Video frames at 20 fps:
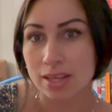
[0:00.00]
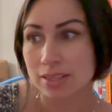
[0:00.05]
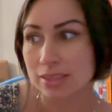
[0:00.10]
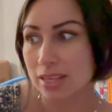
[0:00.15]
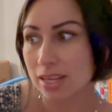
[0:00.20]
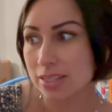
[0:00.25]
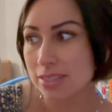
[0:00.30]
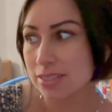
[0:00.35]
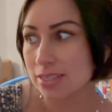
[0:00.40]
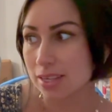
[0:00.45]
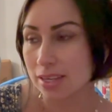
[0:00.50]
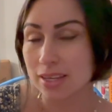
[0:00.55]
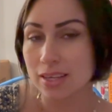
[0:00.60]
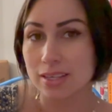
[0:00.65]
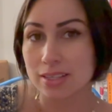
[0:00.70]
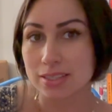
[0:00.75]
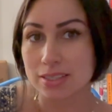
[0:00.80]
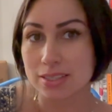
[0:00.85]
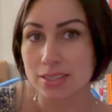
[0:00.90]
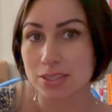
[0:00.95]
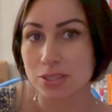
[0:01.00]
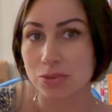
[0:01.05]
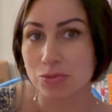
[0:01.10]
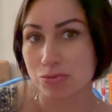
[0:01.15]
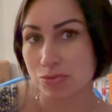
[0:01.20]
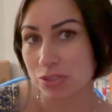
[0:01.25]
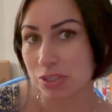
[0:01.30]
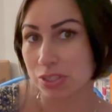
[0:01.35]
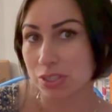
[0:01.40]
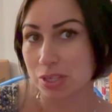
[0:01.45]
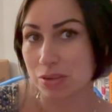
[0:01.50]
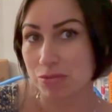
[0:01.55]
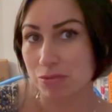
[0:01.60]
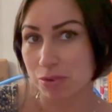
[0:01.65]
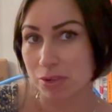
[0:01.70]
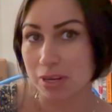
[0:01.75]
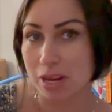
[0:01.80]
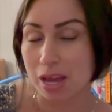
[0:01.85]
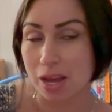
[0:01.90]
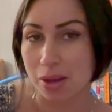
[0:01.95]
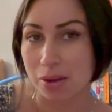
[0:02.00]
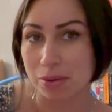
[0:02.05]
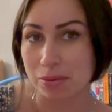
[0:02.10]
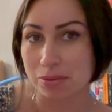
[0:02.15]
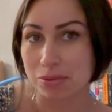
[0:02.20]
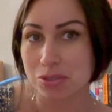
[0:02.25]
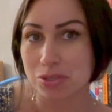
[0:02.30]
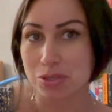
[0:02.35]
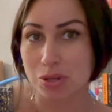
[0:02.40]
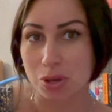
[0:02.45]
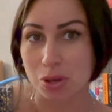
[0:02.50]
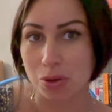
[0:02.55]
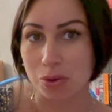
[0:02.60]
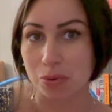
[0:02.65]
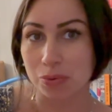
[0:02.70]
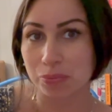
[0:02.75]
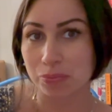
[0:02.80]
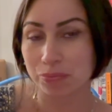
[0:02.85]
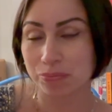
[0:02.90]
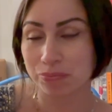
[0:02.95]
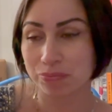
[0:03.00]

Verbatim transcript: that's it really for now. So